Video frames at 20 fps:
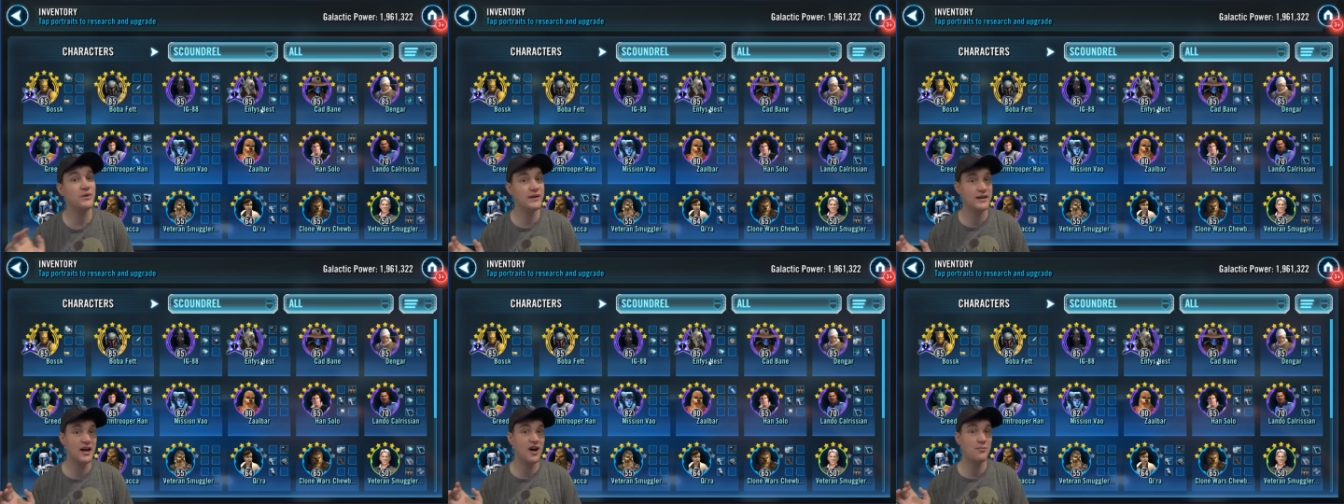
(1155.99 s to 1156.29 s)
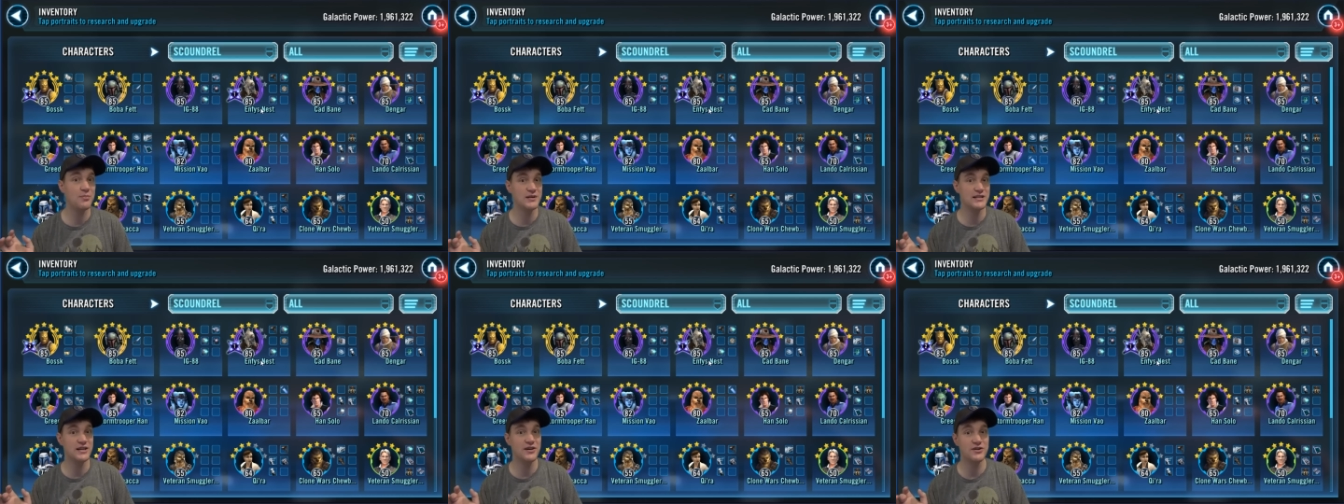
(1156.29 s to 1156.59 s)
really
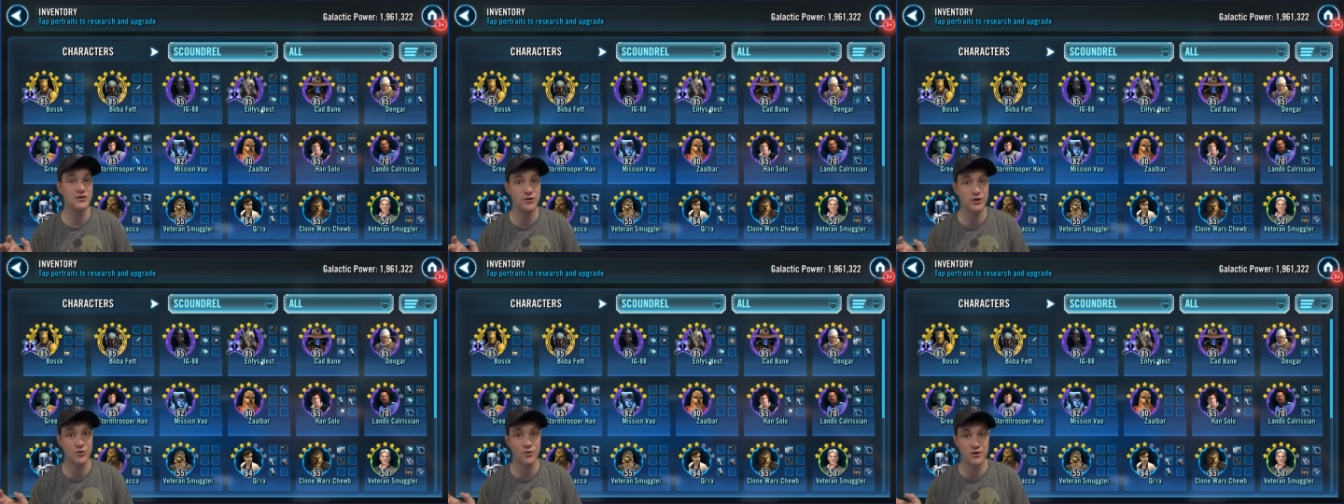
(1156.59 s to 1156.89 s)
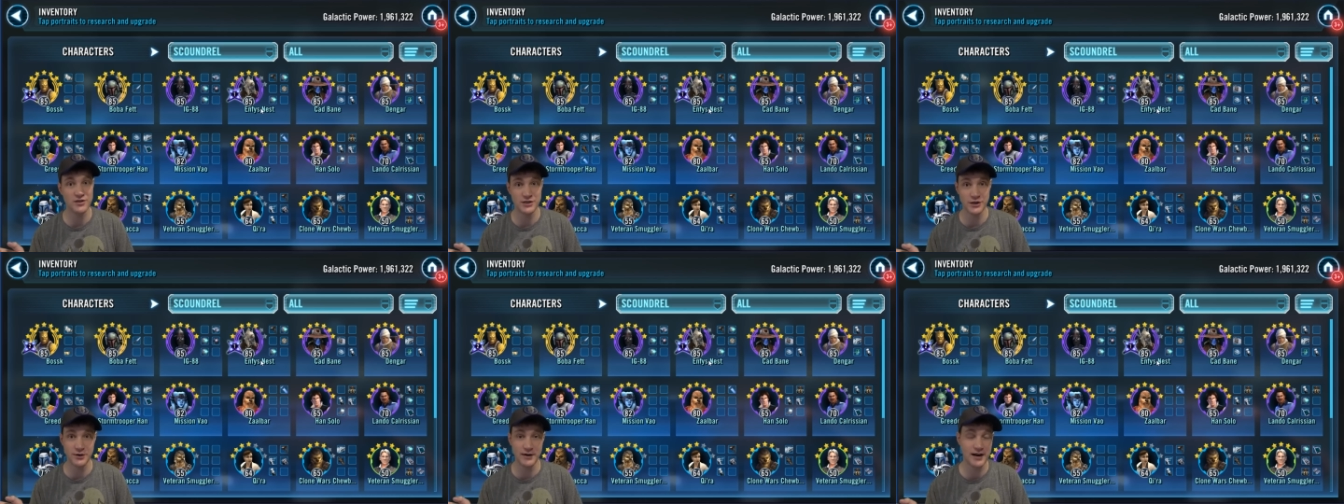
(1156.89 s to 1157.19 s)
help in Territory
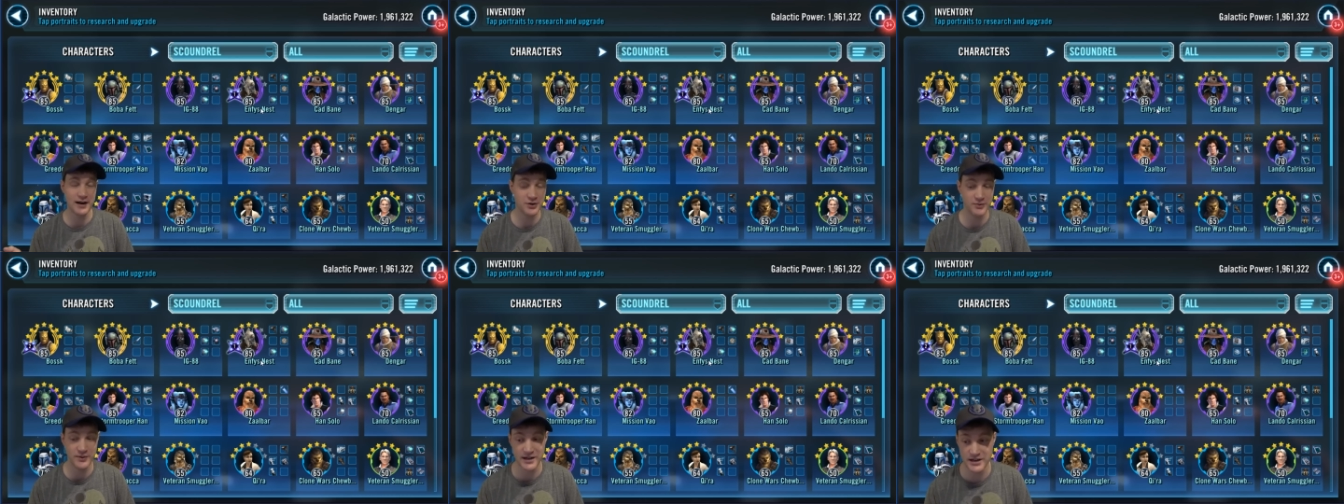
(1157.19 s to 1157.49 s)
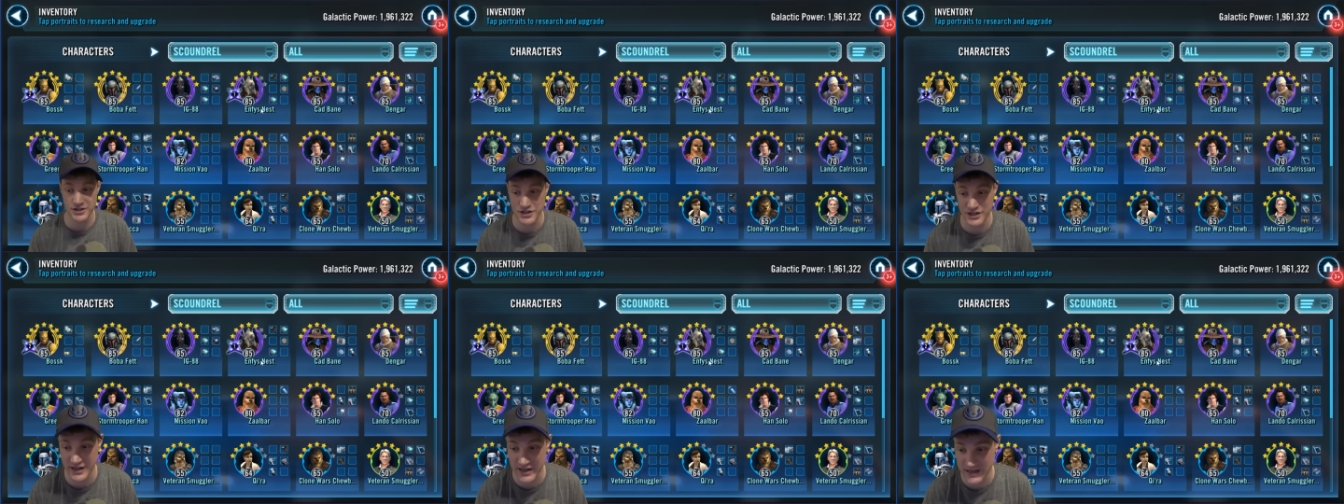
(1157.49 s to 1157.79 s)
Wars on Grand
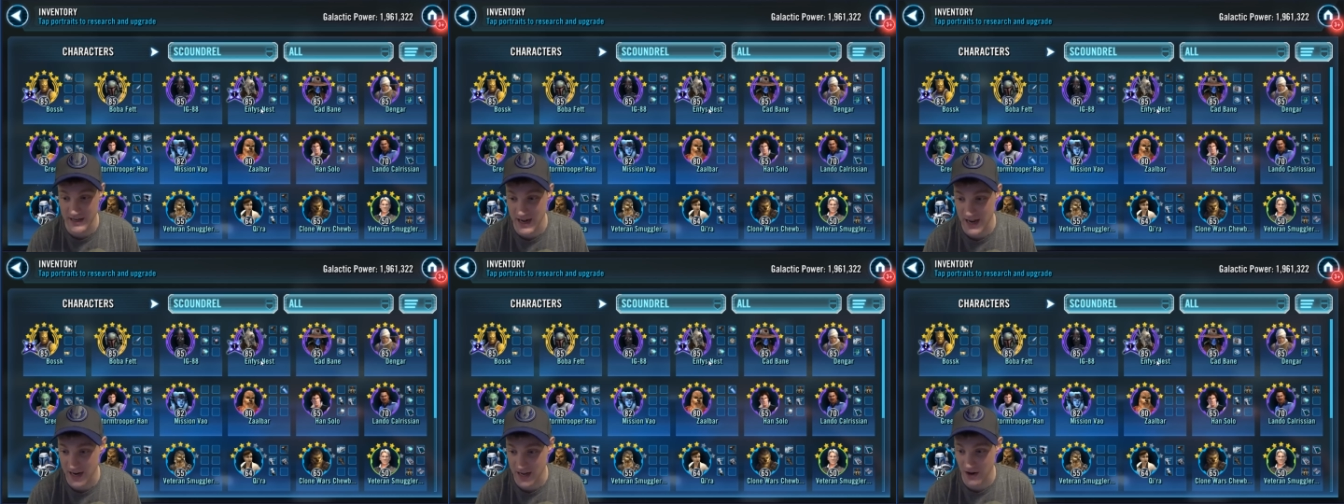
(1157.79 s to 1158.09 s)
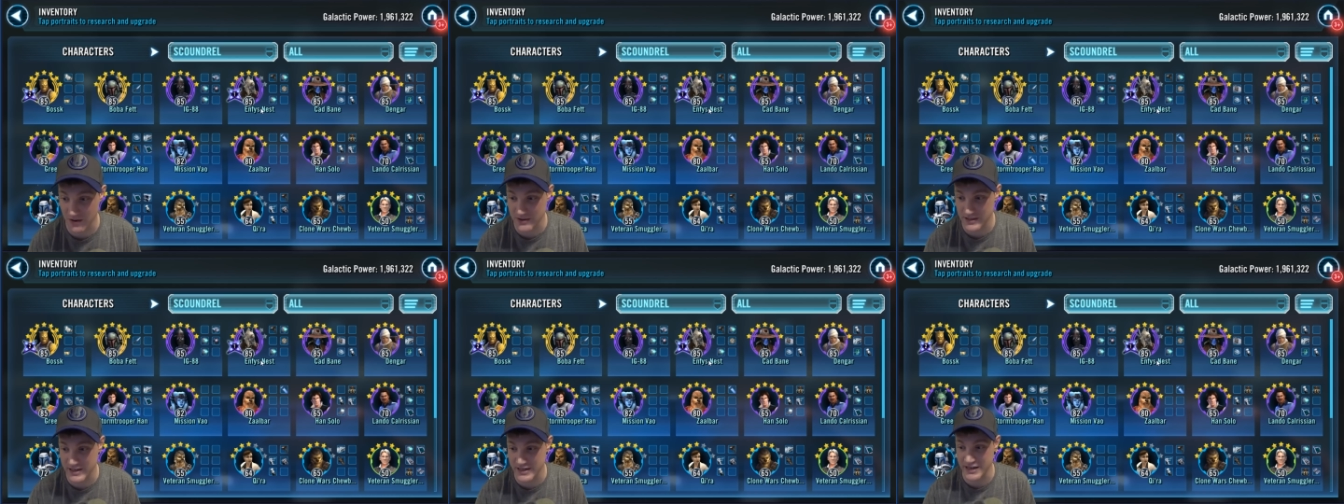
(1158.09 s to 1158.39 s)
Arena. She can knock
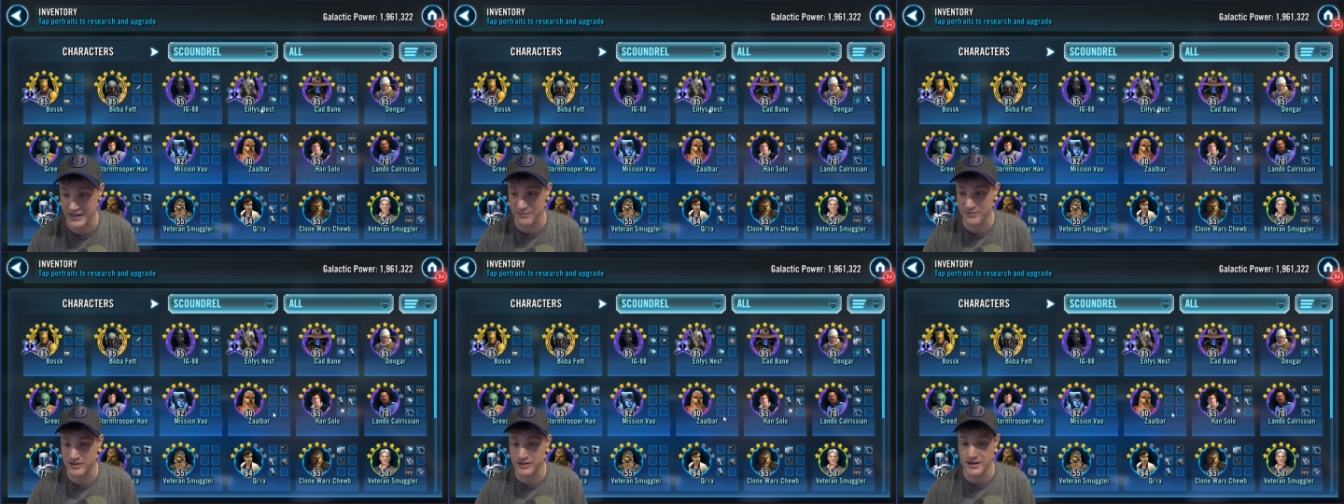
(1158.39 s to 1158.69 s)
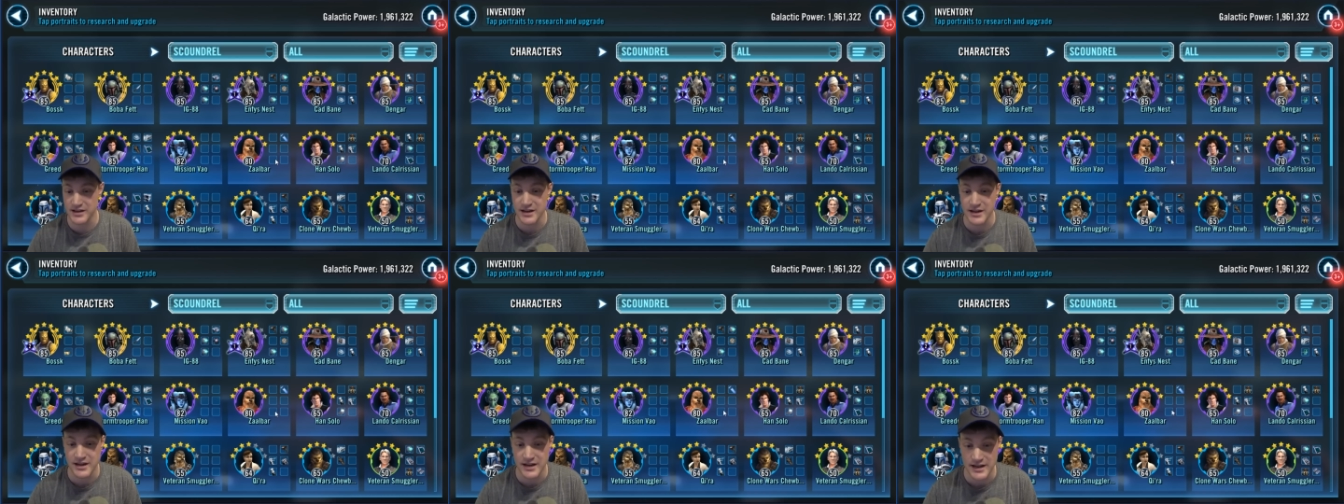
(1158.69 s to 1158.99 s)
out
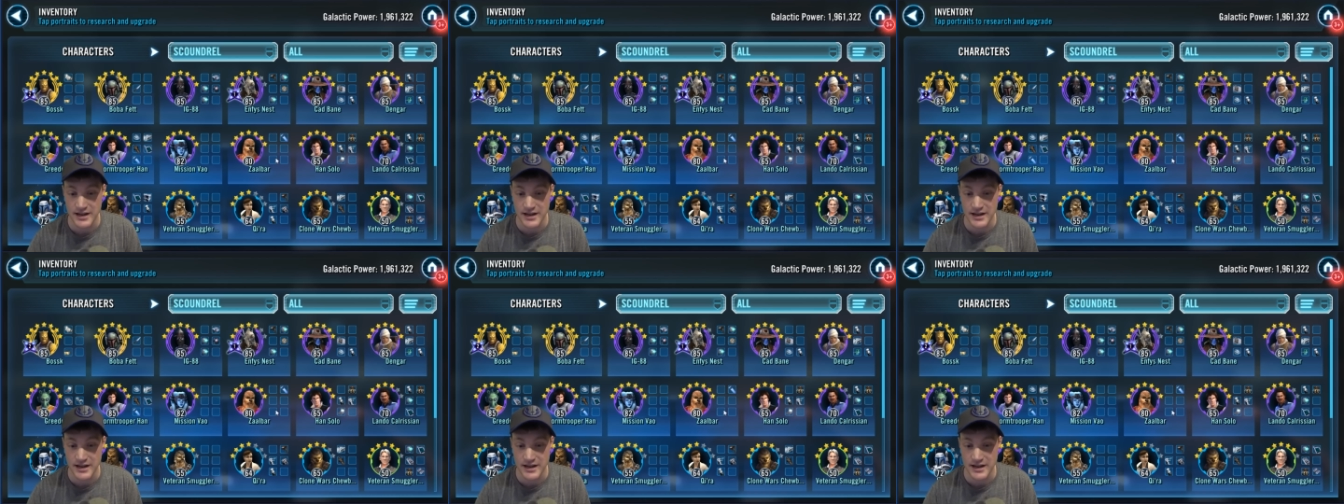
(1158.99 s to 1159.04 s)
teams